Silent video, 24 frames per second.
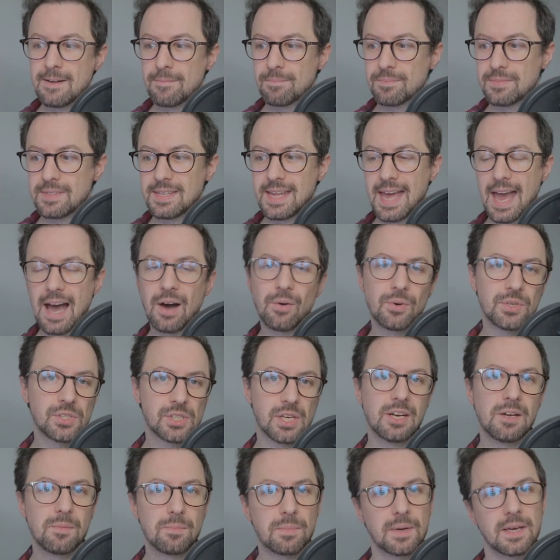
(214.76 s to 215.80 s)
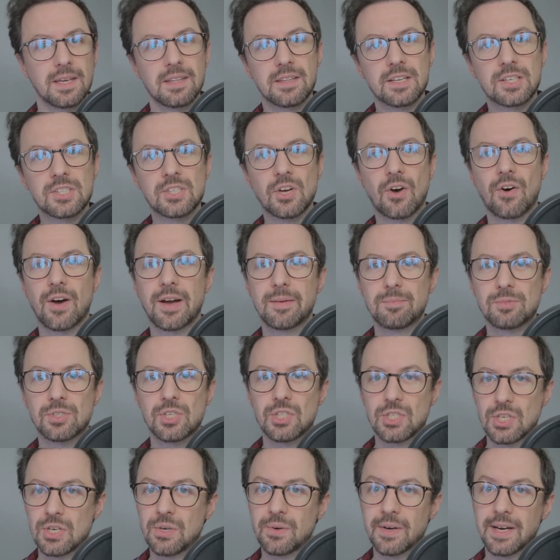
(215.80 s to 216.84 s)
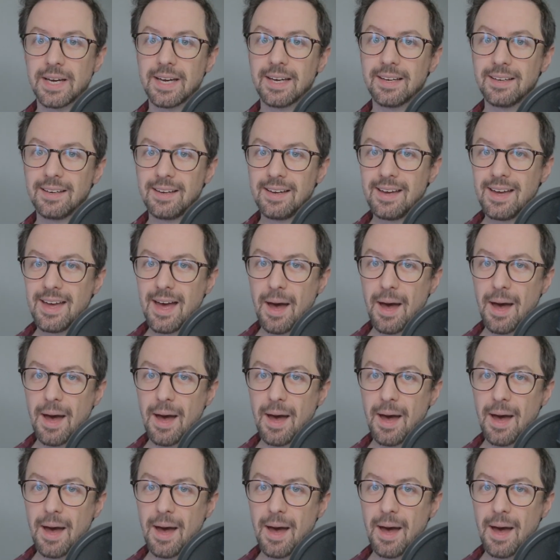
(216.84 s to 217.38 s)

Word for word: now is going to be the time to do it.